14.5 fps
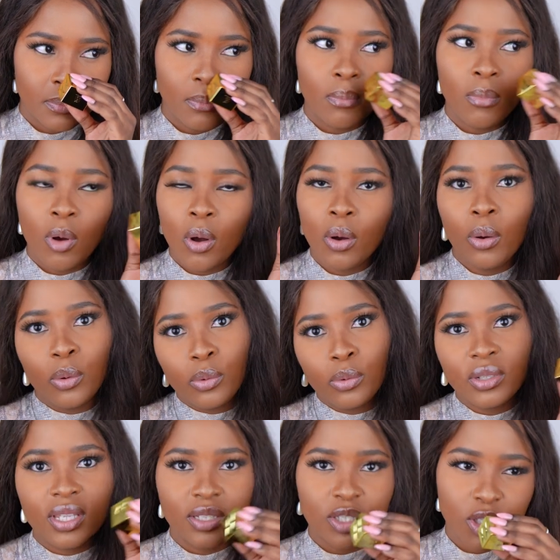More
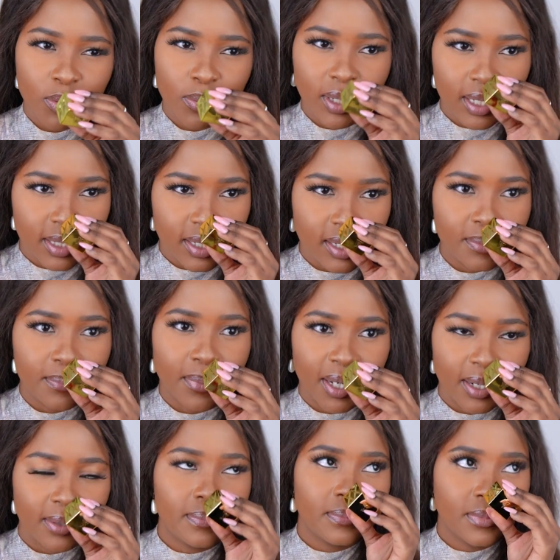oud than sweetness,
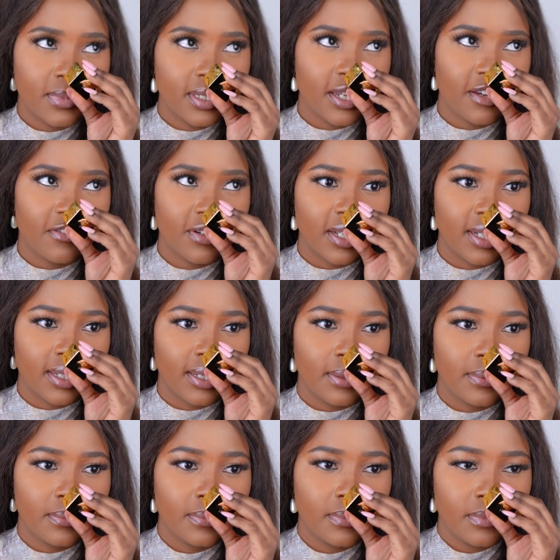but definitely.